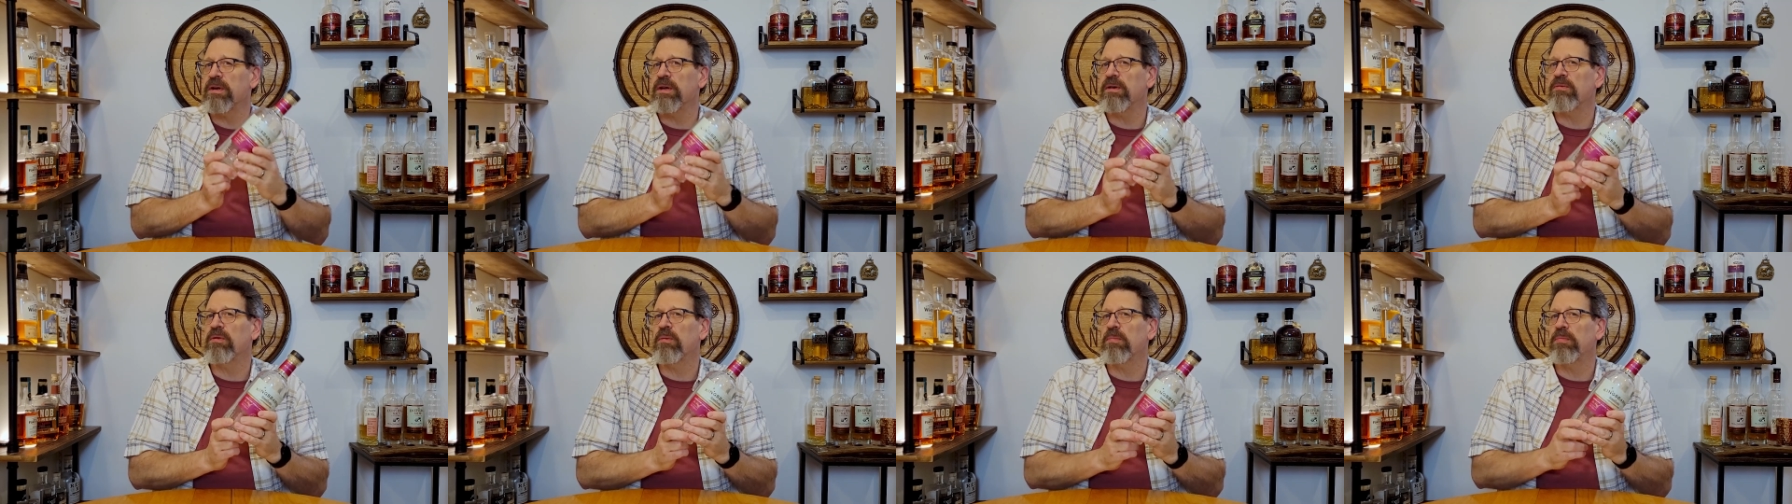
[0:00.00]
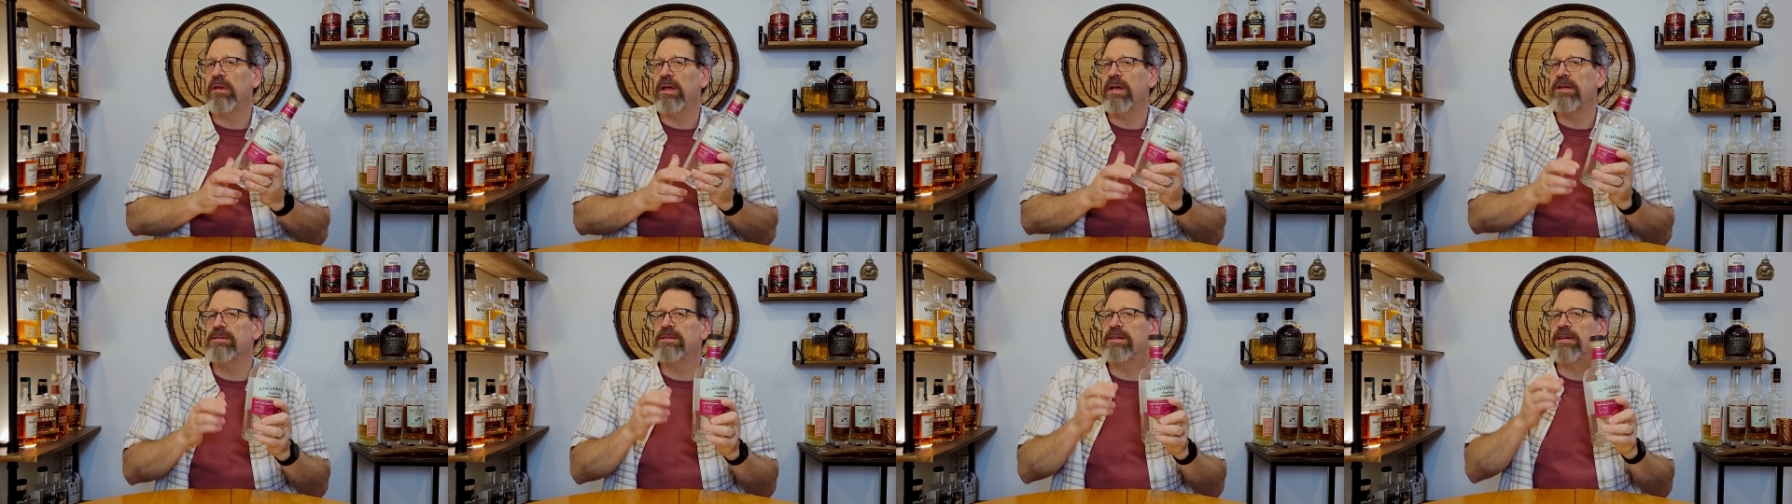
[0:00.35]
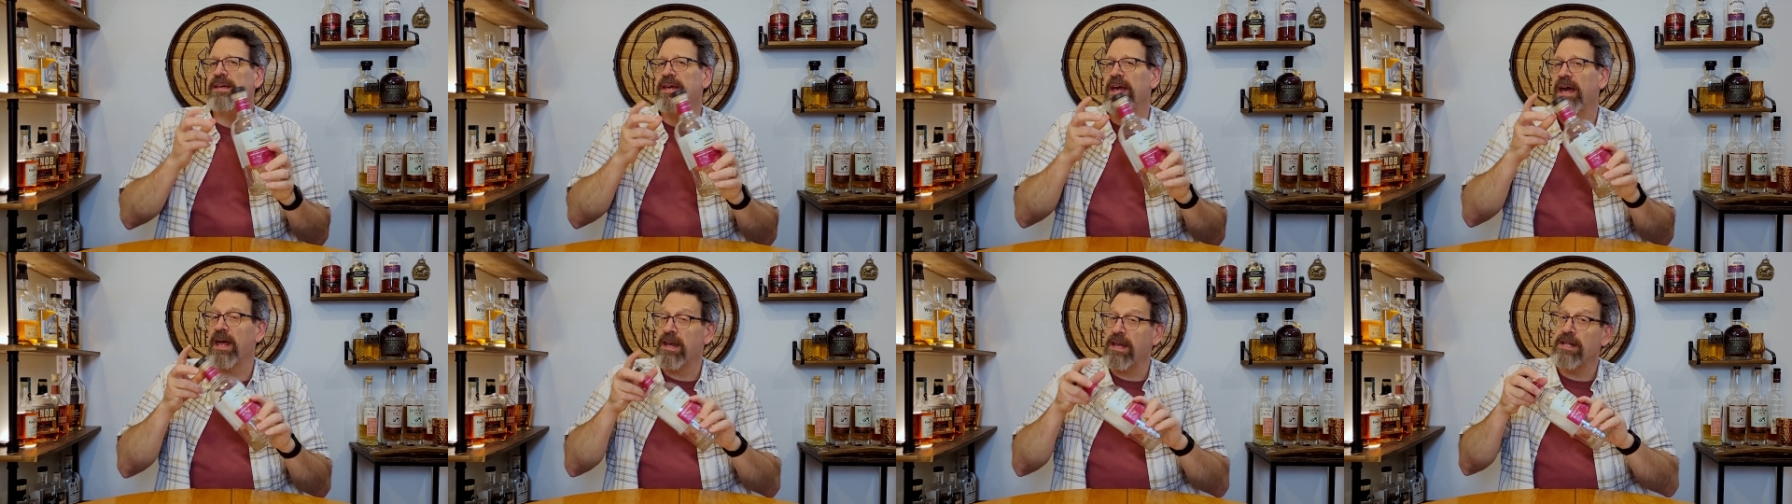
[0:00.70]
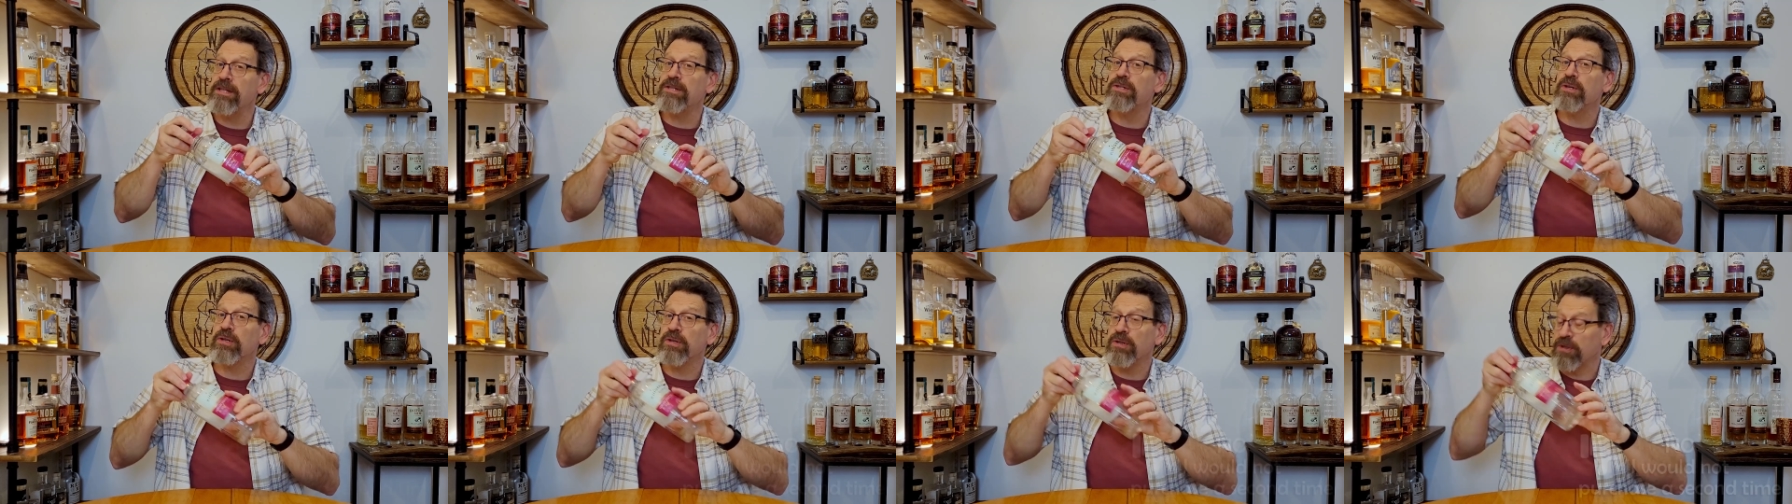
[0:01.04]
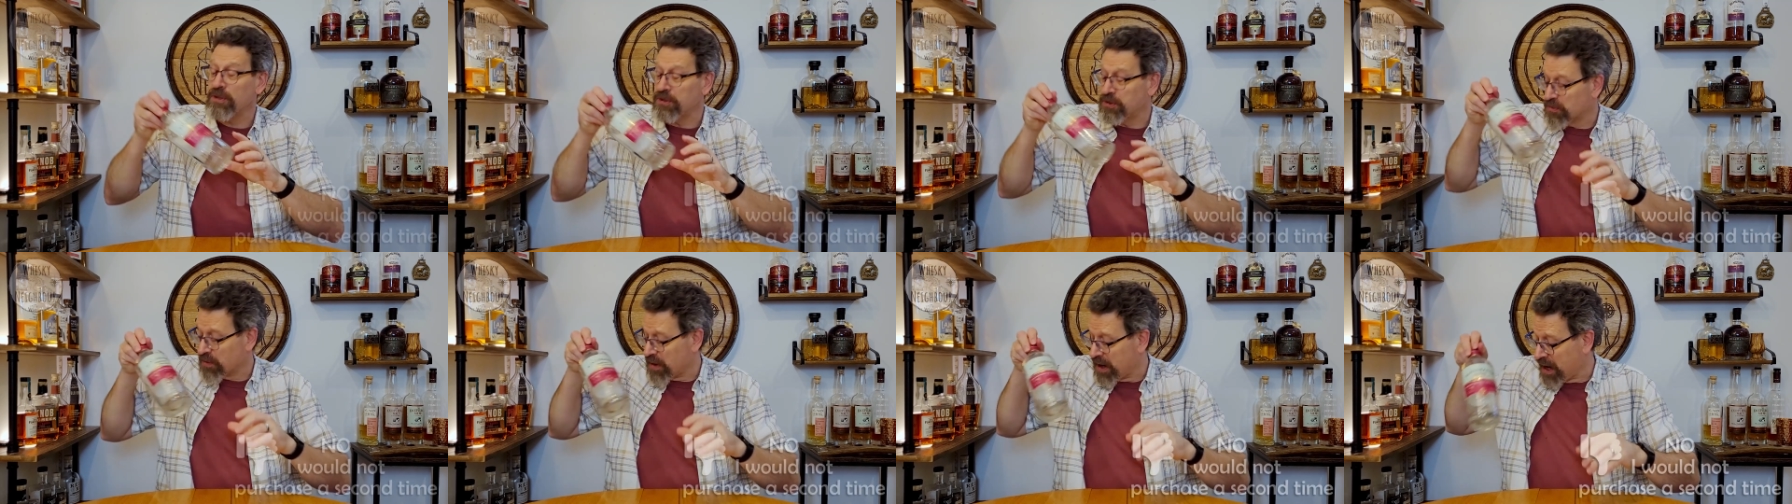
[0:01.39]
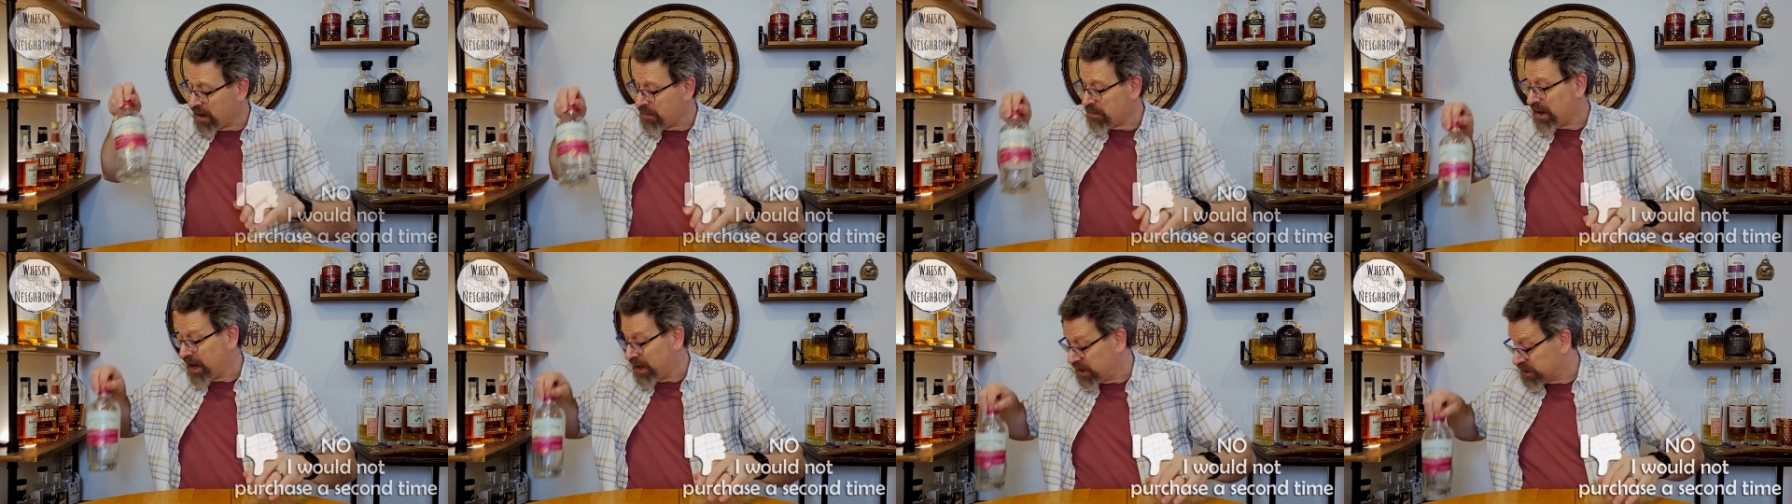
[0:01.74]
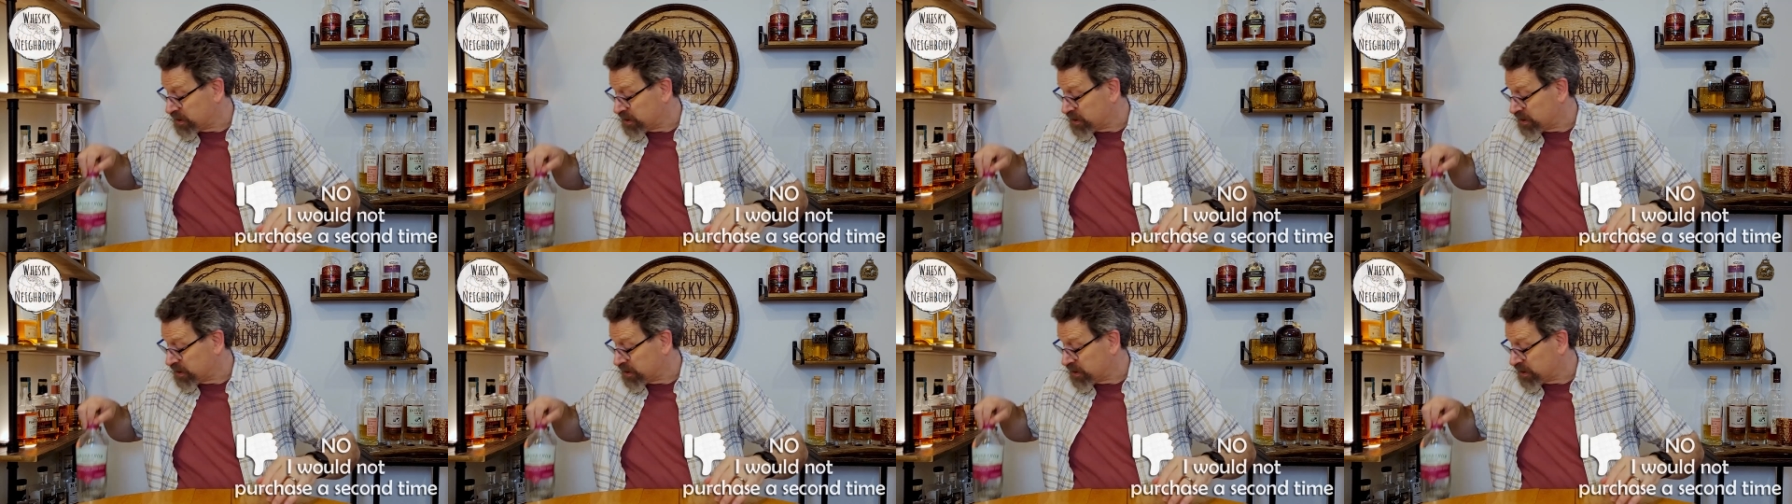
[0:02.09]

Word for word: going to replace again. It's a good dram and